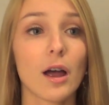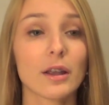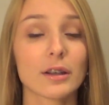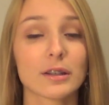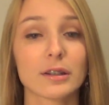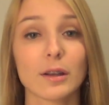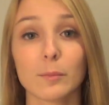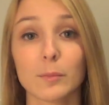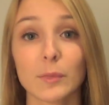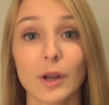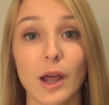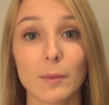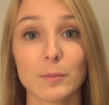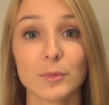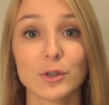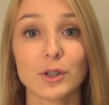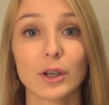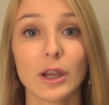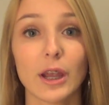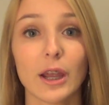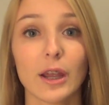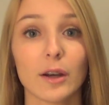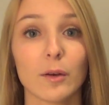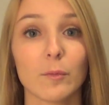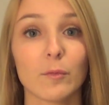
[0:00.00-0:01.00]
sometimes you
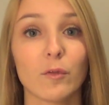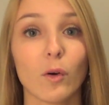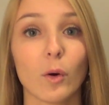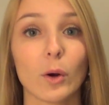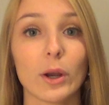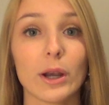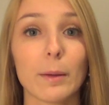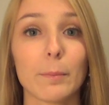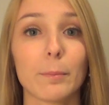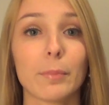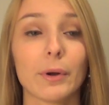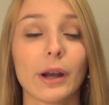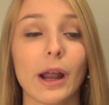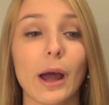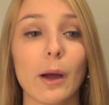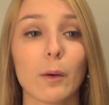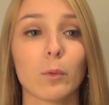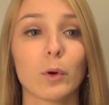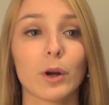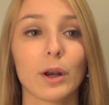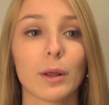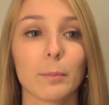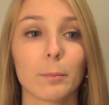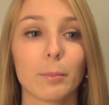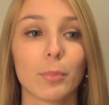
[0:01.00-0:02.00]
can't avoid it, but I
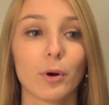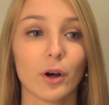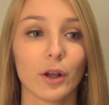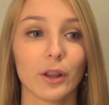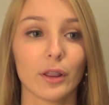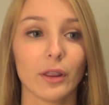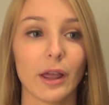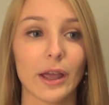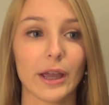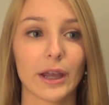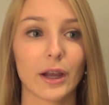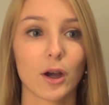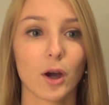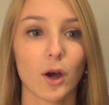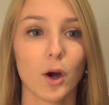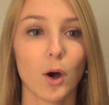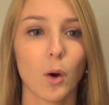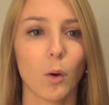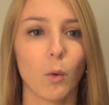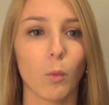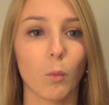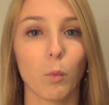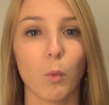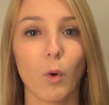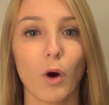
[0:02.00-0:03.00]
wouldn't put like
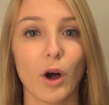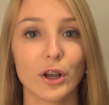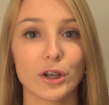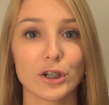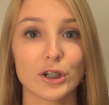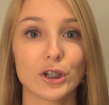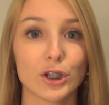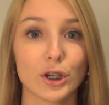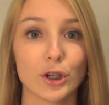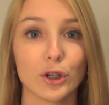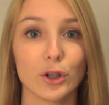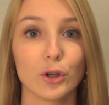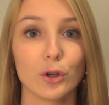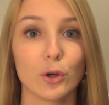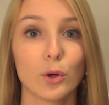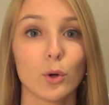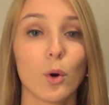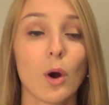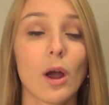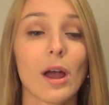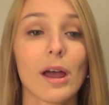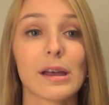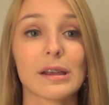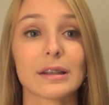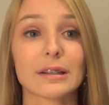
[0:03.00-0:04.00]
1,
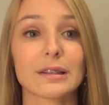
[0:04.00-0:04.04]
2,